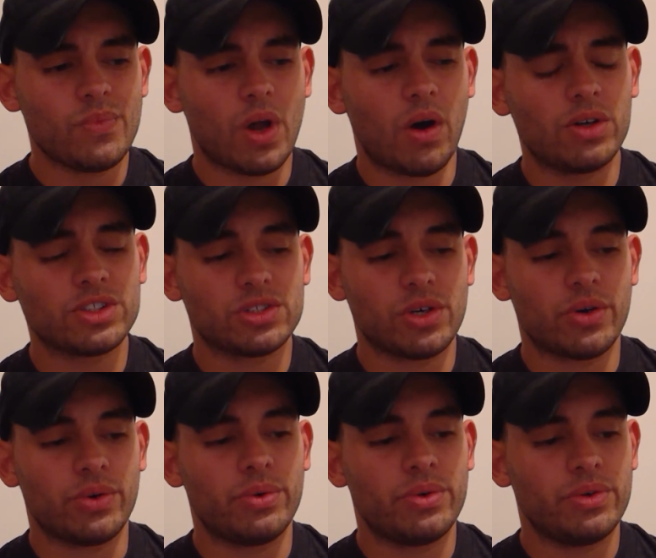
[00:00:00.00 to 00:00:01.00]

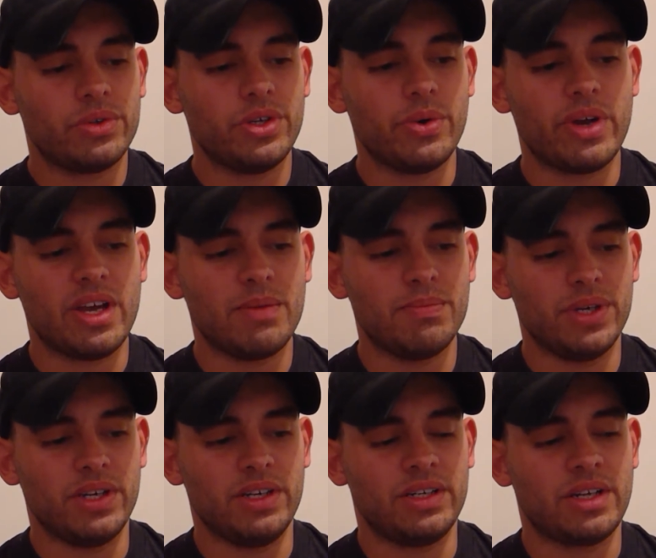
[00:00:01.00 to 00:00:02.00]
Also,
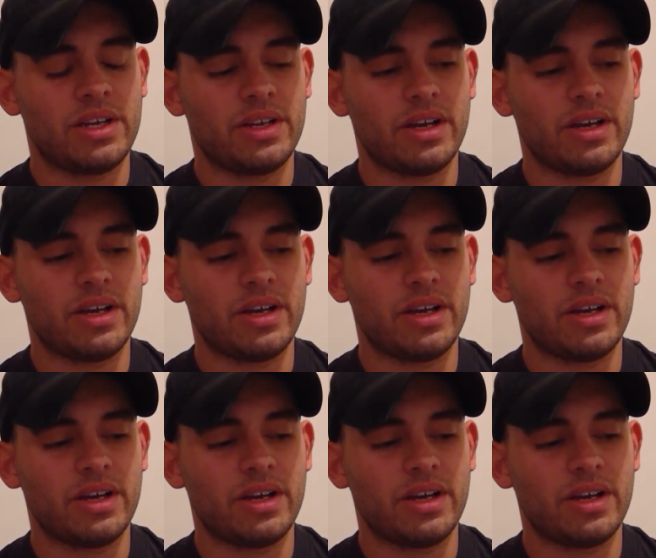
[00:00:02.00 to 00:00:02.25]
yohimbine